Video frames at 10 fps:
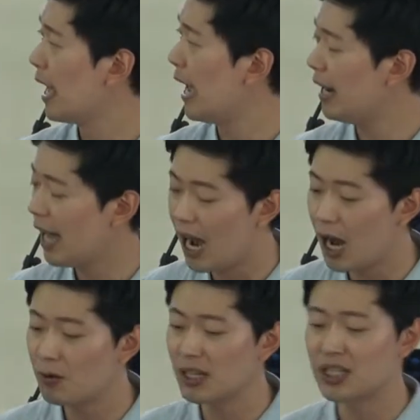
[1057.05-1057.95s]
and
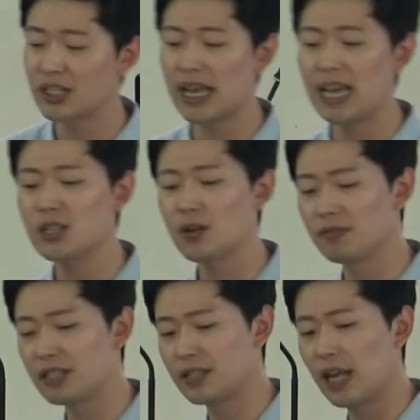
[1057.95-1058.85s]
how a sense
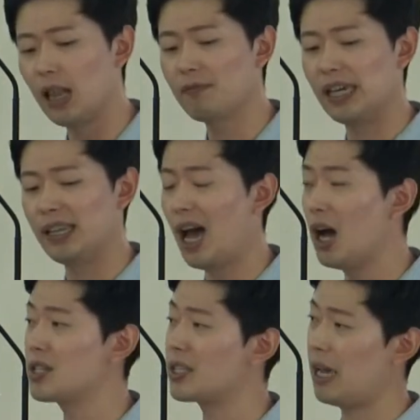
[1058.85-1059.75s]
of self in
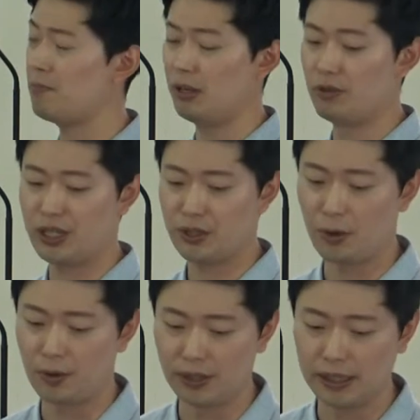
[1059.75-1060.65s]
us can be
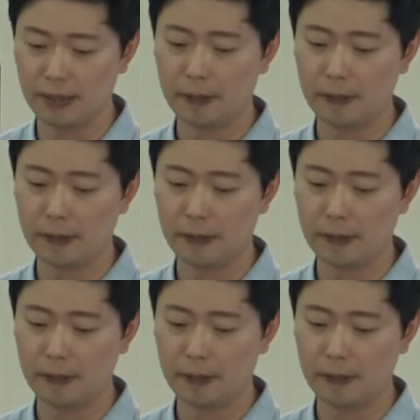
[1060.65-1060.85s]
restored.